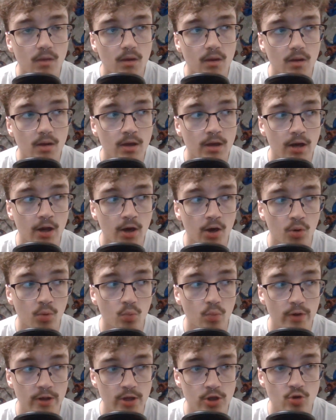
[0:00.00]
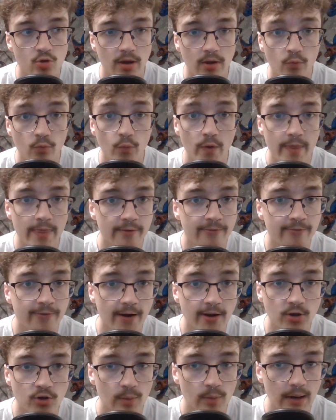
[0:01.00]
when you can win the
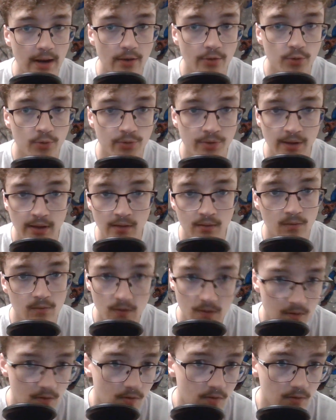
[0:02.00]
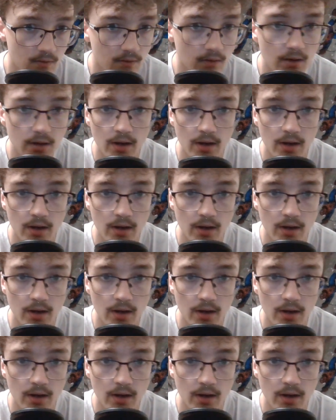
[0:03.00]
fight doing other things is,